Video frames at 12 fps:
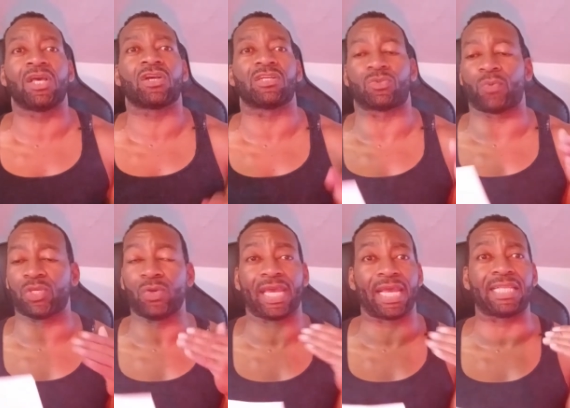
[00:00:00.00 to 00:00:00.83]
Because when
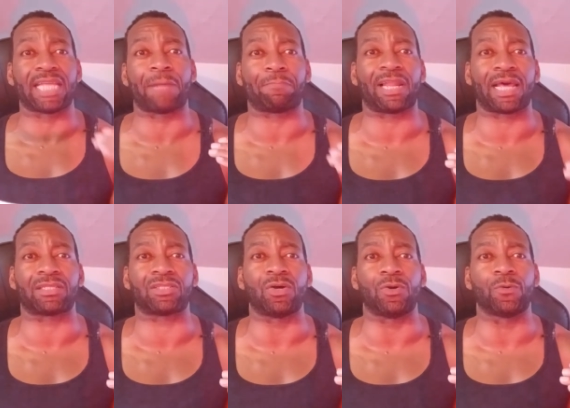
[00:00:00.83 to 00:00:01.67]
you hit that
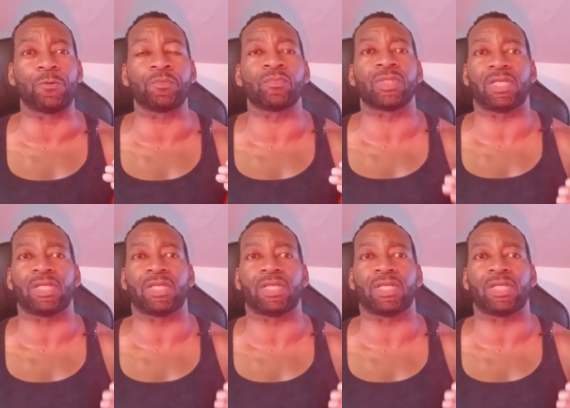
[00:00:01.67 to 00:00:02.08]
plateau